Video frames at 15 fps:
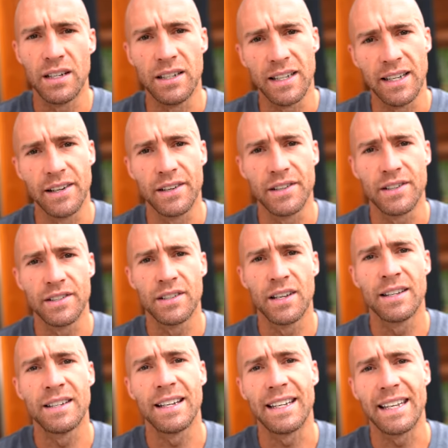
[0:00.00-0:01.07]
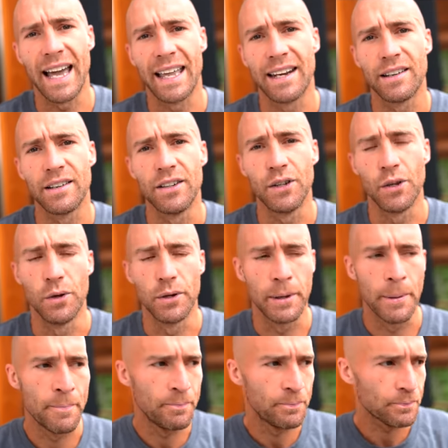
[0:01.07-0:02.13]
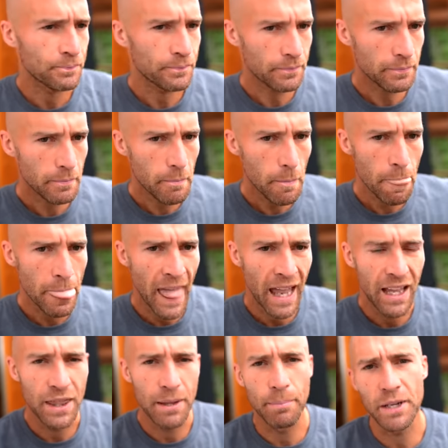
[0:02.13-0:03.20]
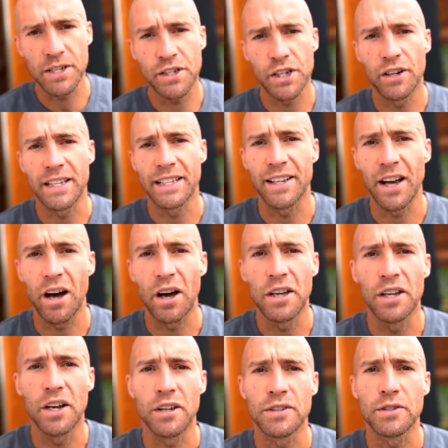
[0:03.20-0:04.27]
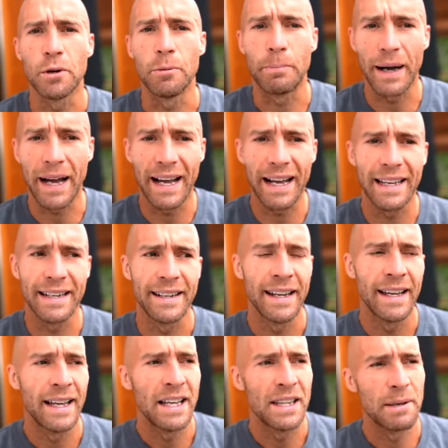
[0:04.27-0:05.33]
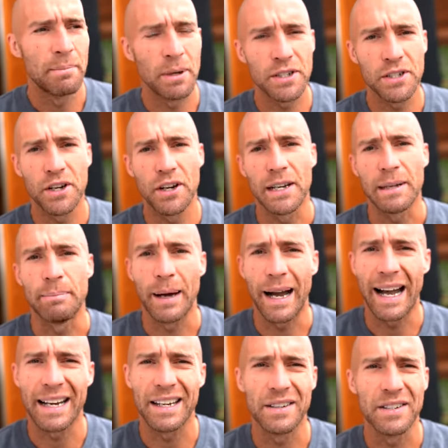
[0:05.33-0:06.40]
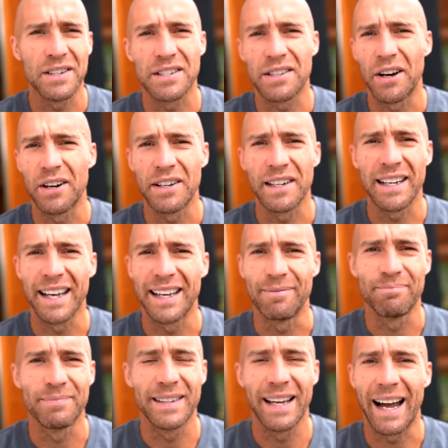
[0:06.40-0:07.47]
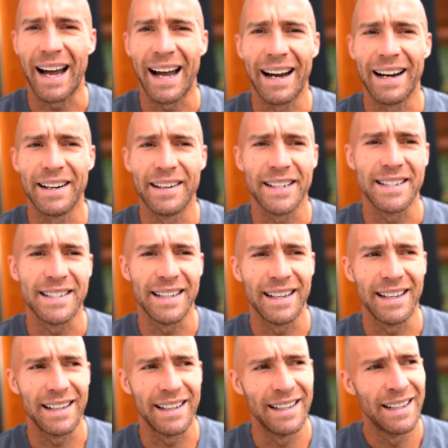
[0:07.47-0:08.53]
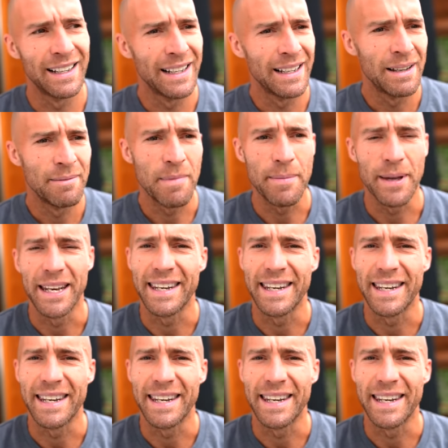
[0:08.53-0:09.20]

years to get good. The bus journey down, not so bad. The bus journey back, you're just starting to get tired. It's maybe a